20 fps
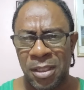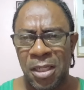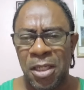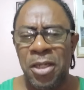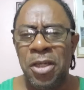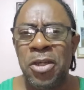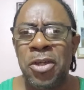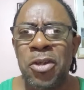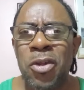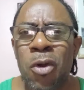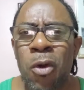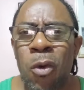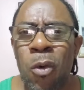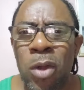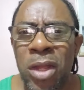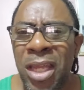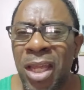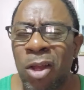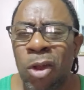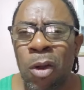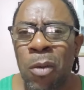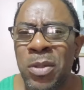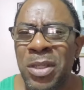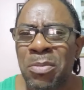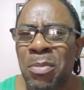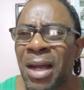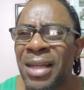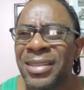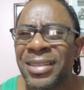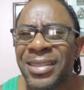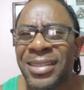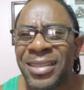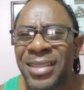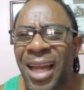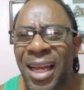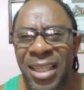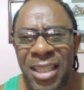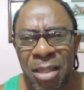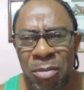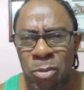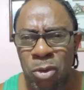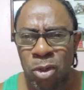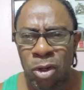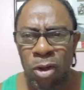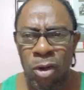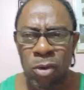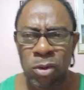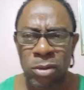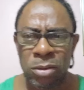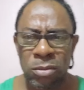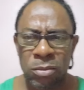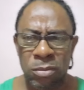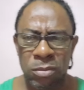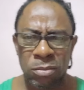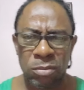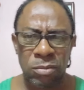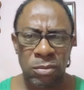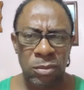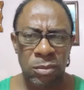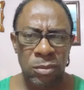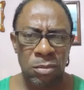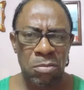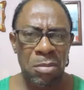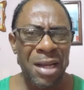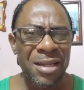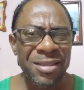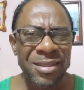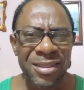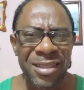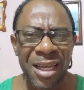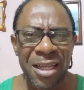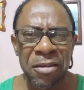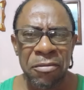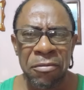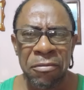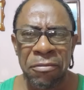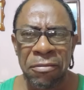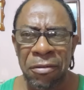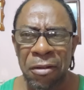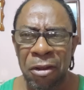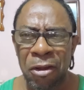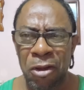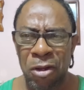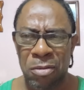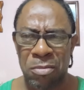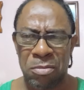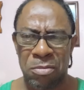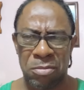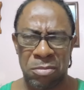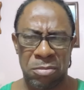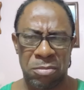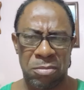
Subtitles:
No hiccups, man stand him ground. Man stand firm.